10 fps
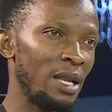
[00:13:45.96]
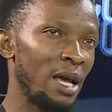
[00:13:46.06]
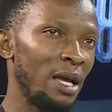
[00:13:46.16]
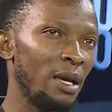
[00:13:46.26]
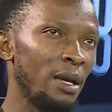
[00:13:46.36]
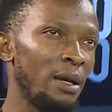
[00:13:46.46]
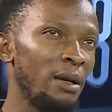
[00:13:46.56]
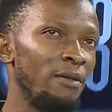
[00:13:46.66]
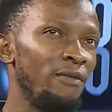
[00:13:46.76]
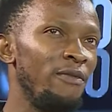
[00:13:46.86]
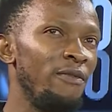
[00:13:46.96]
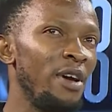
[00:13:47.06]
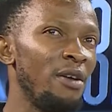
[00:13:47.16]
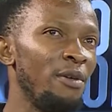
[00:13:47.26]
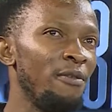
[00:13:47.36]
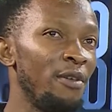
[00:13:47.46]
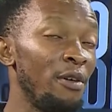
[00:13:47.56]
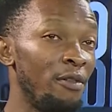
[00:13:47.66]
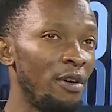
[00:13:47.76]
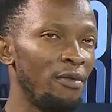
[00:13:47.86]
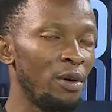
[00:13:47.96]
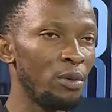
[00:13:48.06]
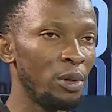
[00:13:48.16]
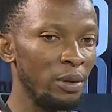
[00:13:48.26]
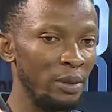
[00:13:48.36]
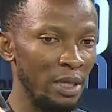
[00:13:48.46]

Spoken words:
like very, very, very, very well.